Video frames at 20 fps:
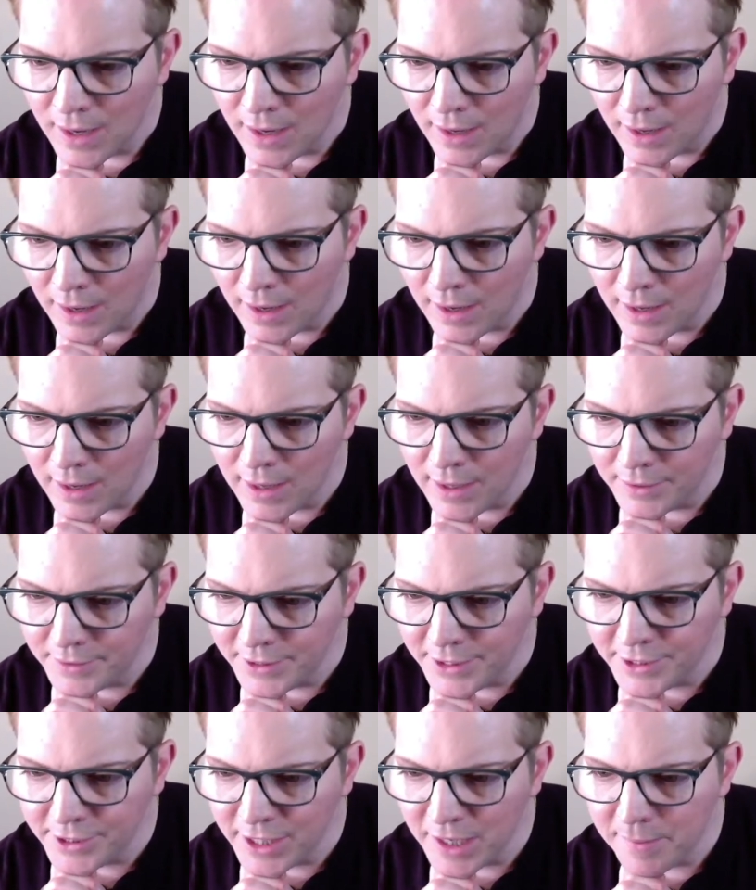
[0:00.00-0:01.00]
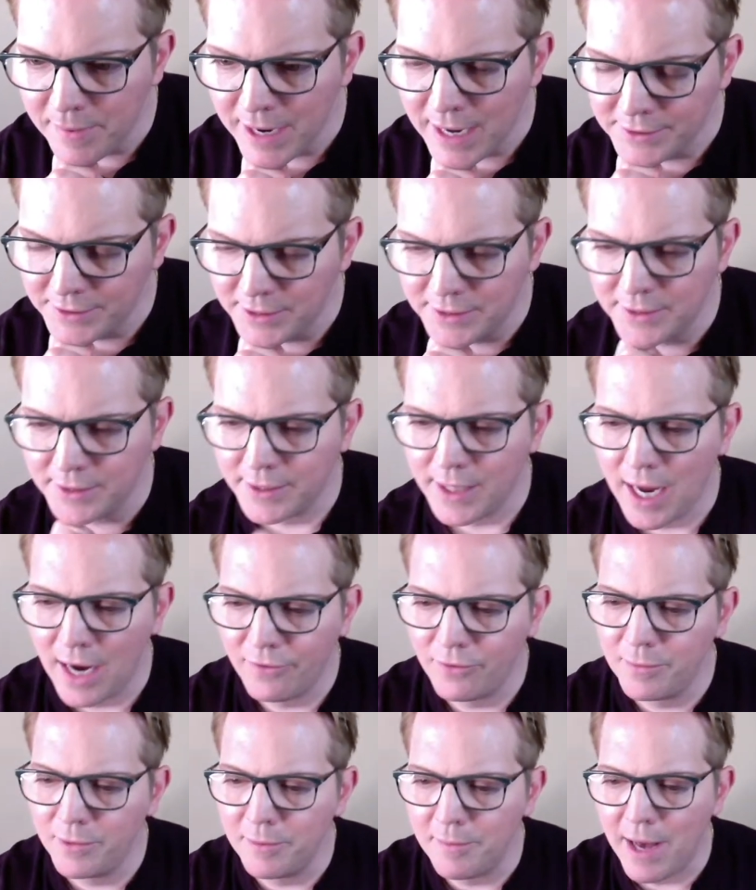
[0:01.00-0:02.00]
Uh, DJ Baskey says, Hi
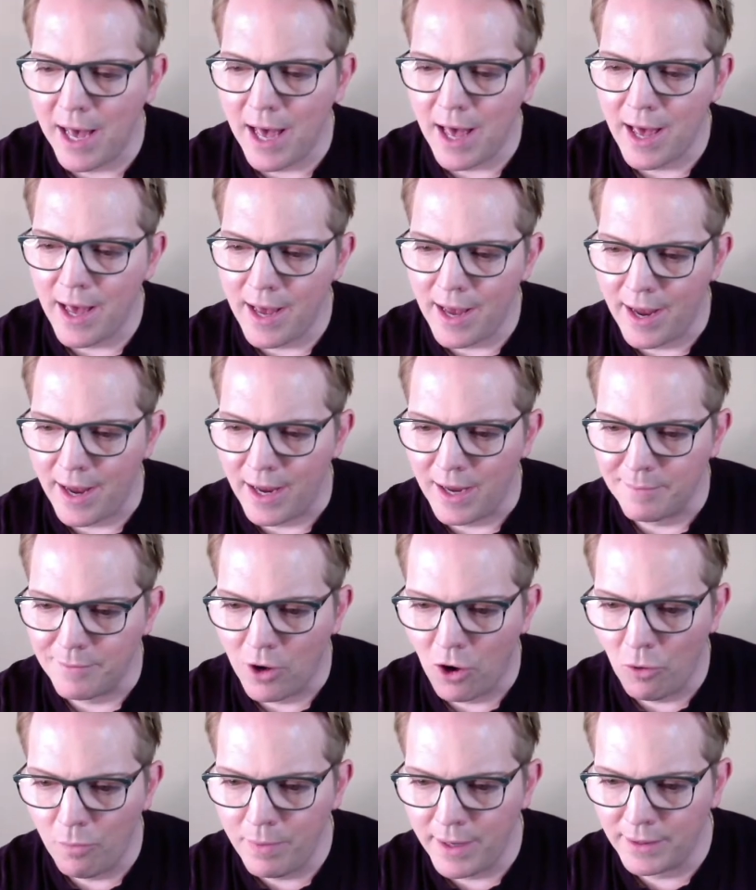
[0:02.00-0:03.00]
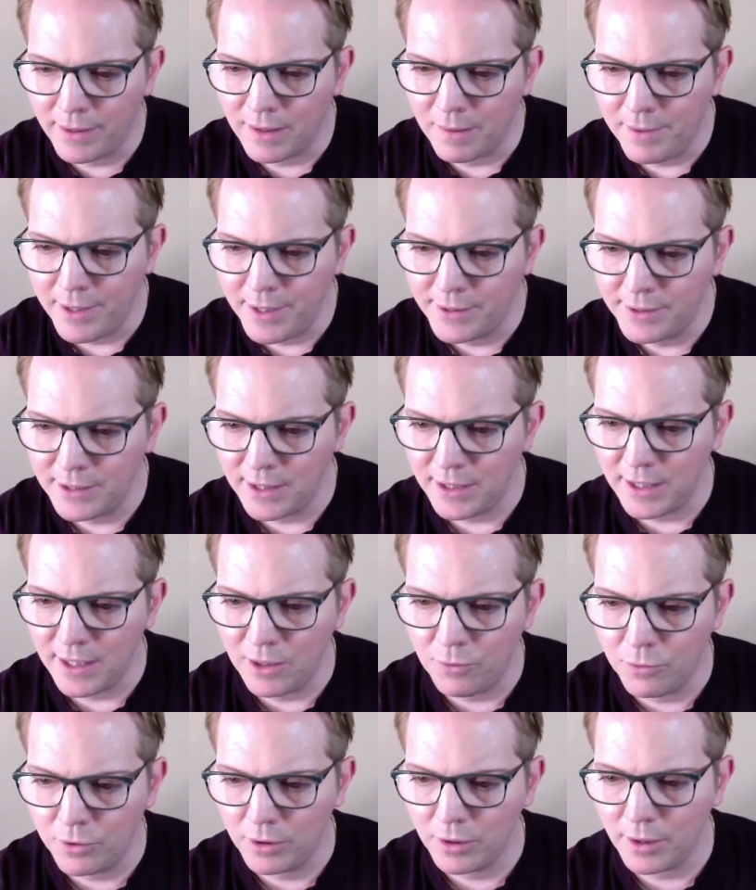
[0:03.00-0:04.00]
from Dubai. I'm hoping that
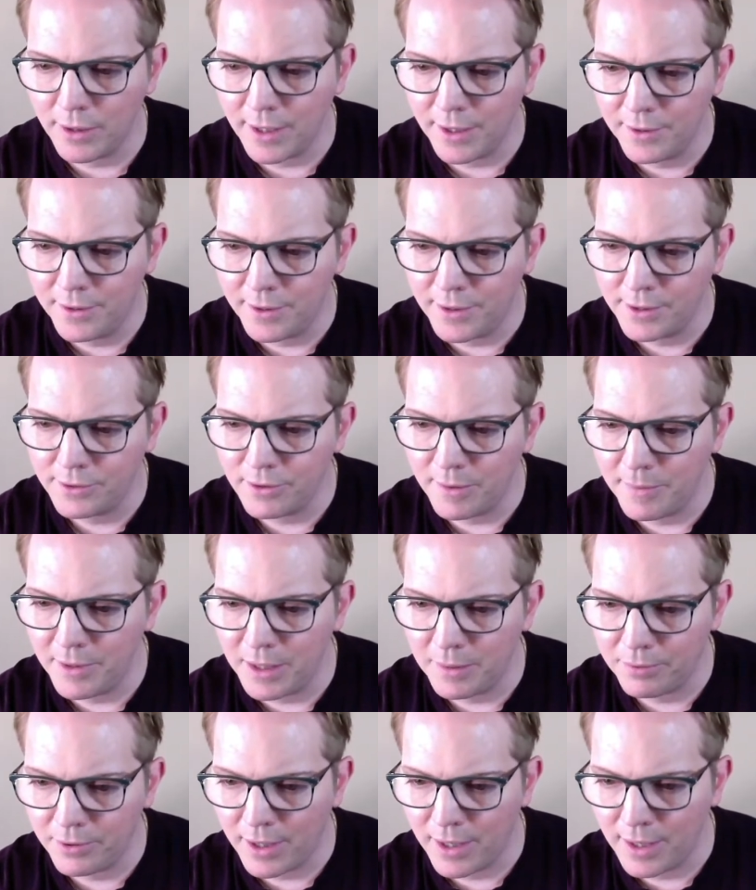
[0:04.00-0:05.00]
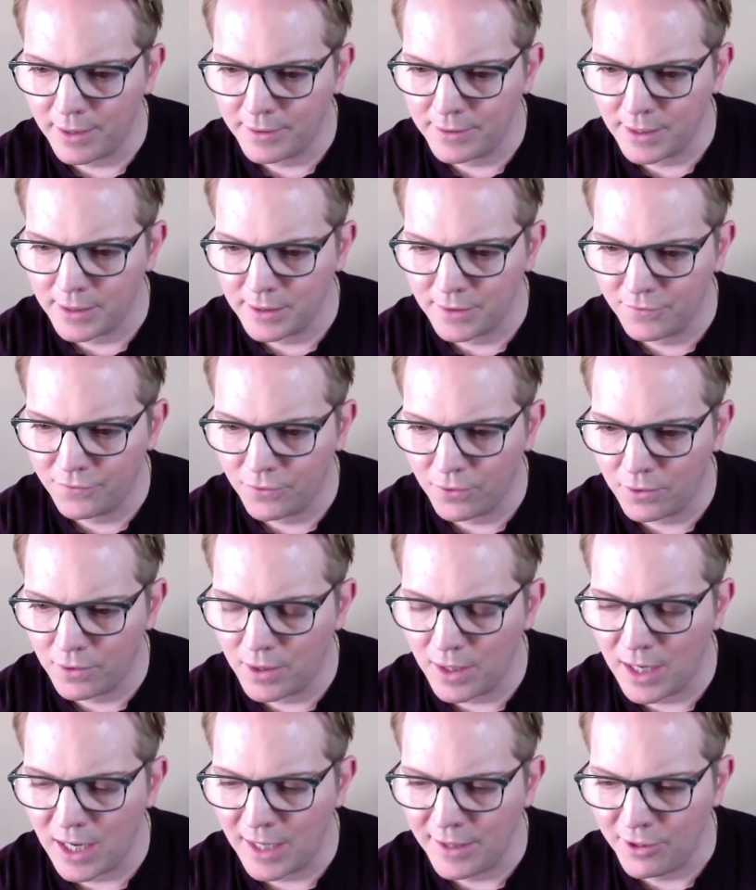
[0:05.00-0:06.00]
PC would look into distributing products at
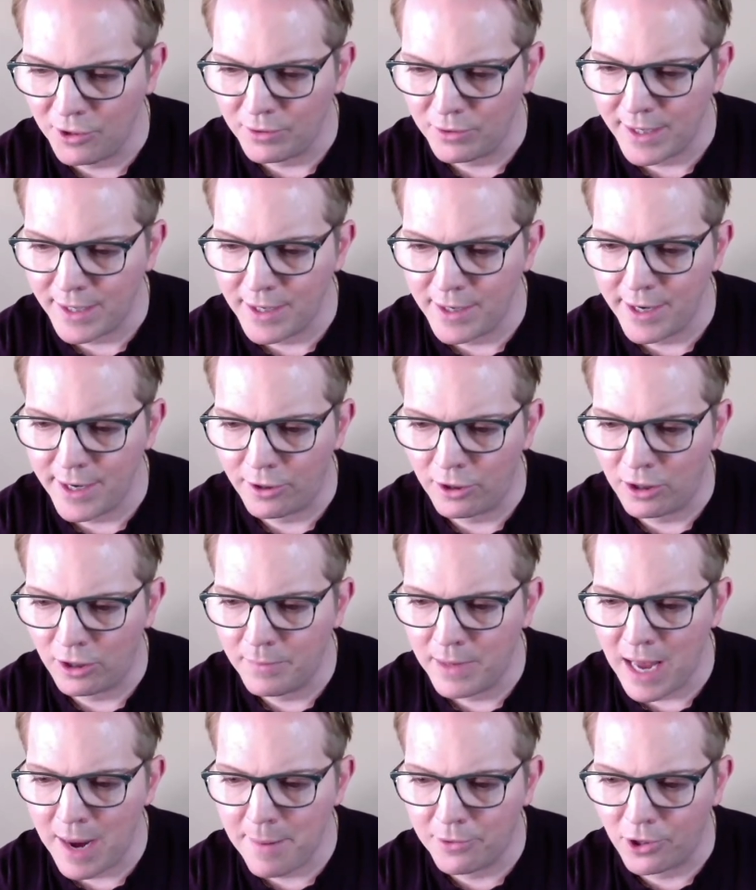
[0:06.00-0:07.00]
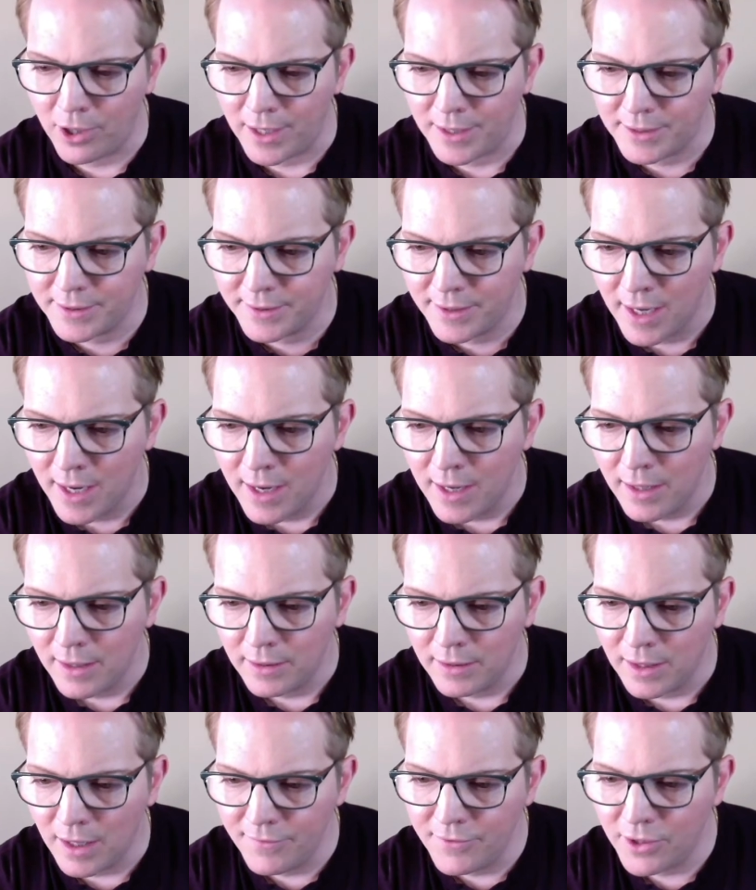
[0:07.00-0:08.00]
Sephora in the United Arab Emirates.
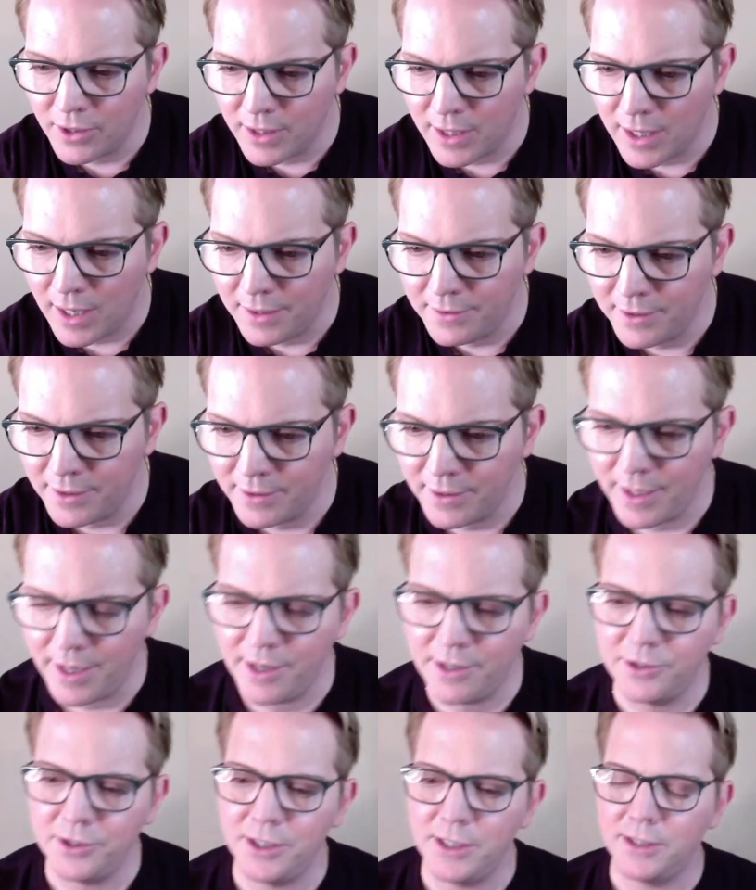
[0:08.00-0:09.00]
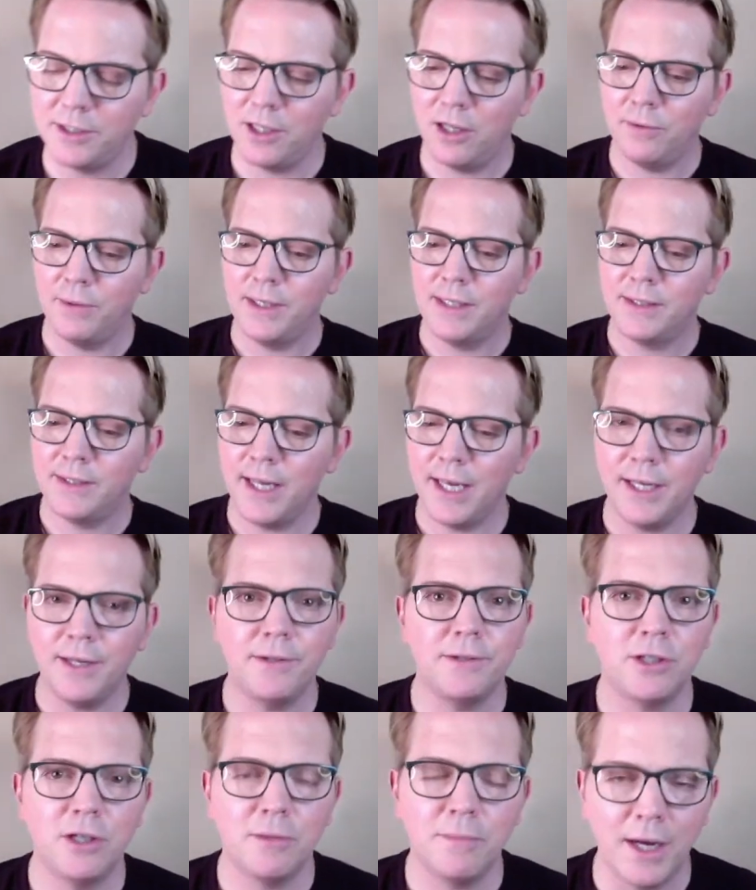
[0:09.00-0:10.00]
Love your content and energy as always. Thank you
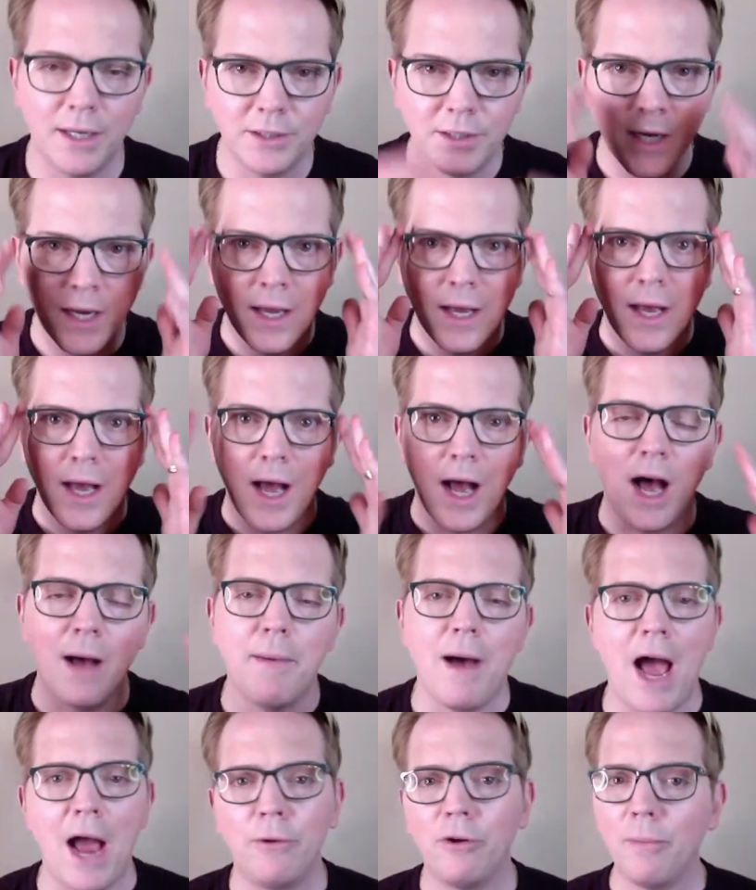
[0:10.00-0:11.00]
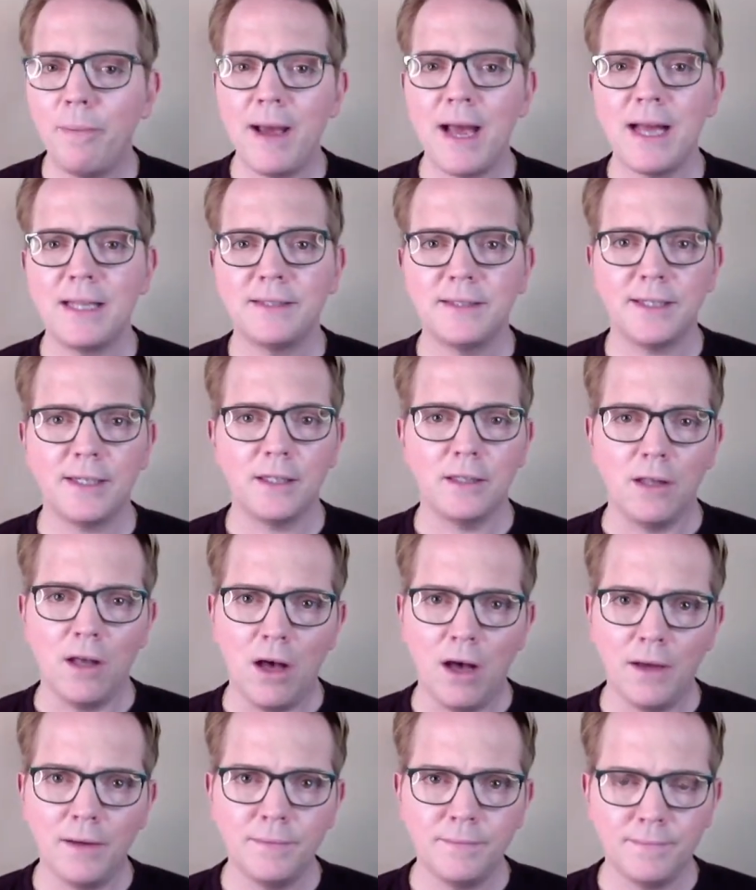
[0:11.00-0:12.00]
so much. Um, I will pass that
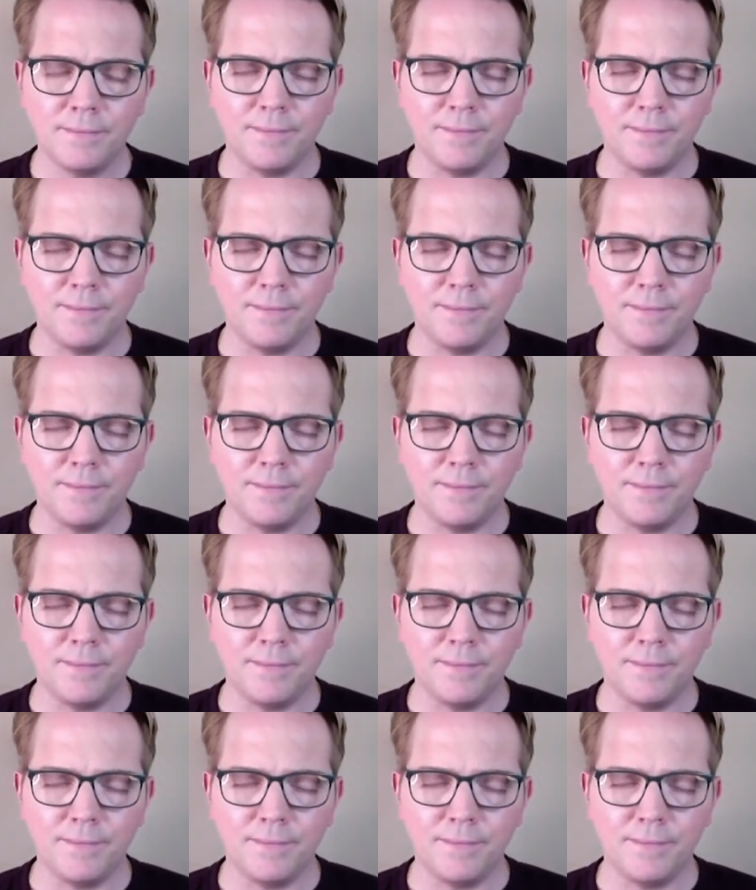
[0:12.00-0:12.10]
along.